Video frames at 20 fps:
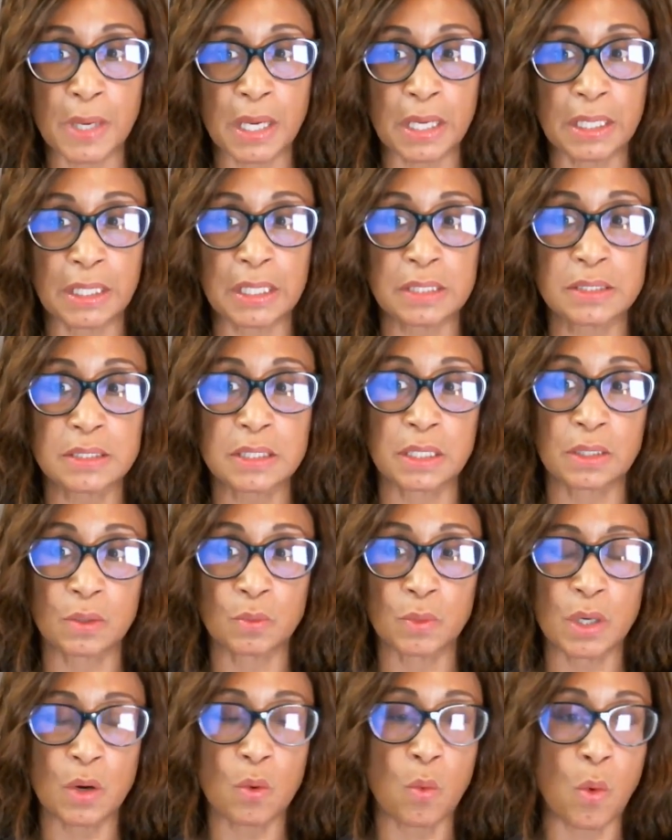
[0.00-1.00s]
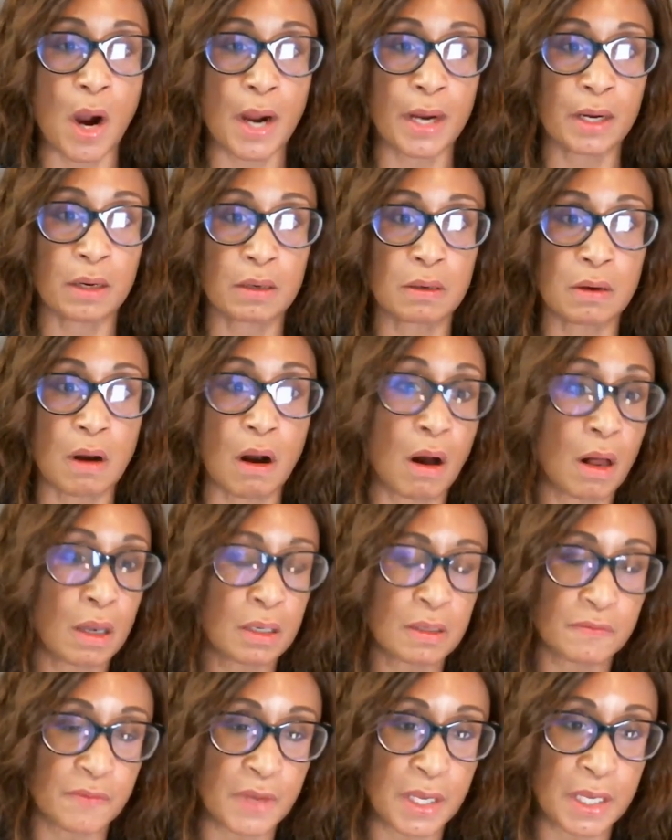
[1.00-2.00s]
but it's going to require
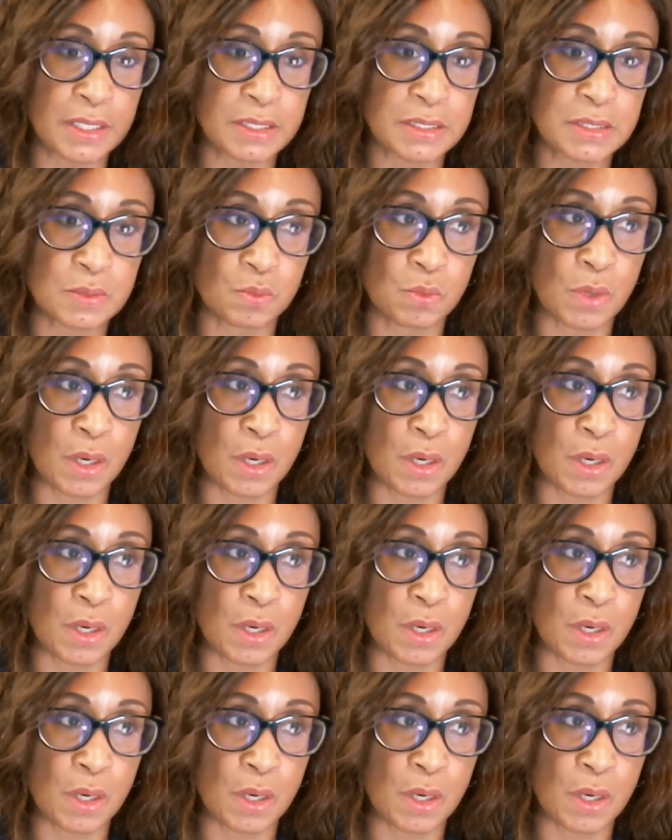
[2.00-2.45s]
all of us,